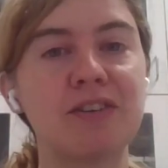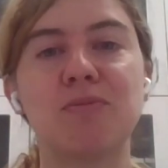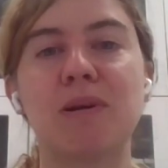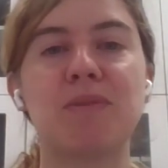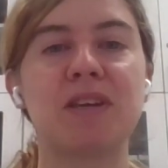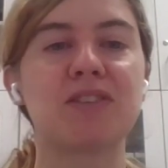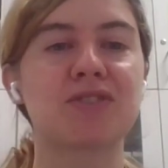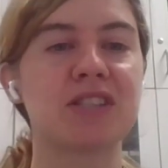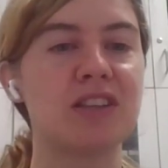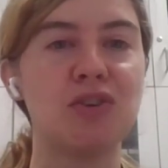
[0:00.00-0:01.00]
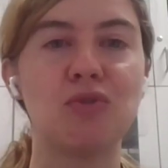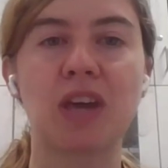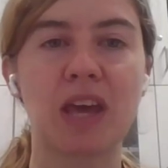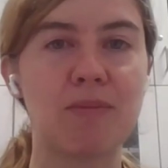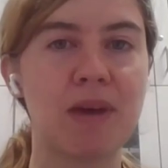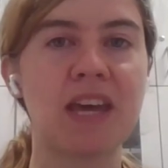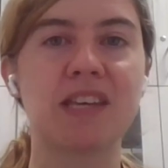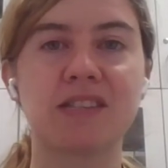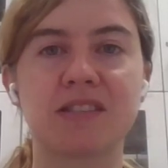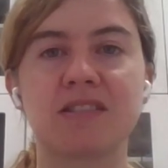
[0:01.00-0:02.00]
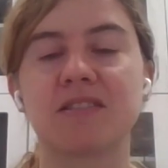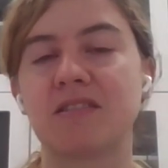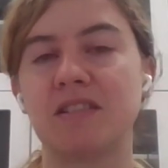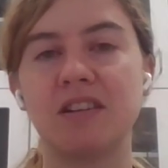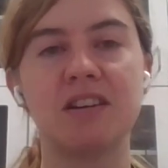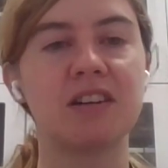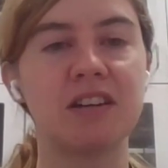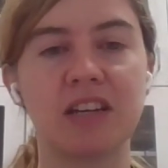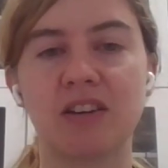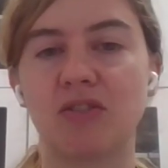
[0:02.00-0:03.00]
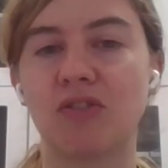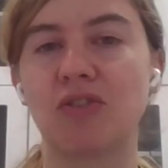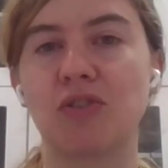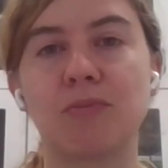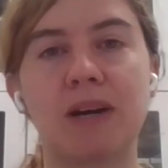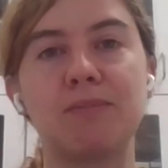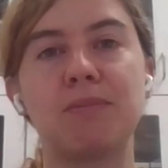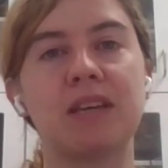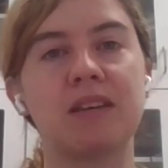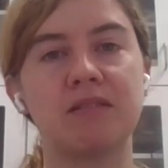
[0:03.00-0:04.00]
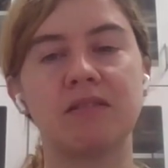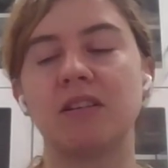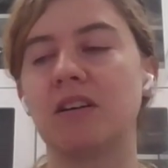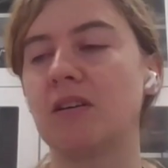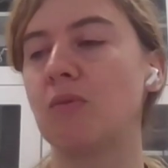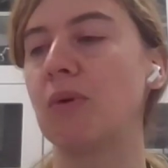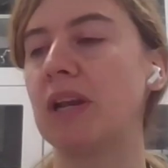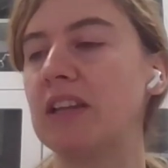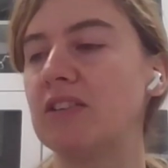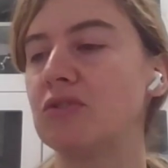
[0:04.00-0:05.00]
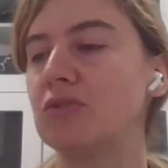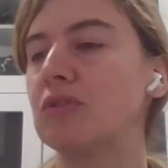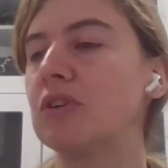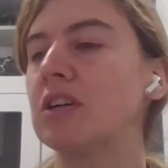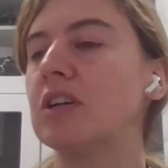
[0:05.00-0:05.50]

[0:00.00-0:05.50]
You might be interested in UK-based learning, or you might be willing to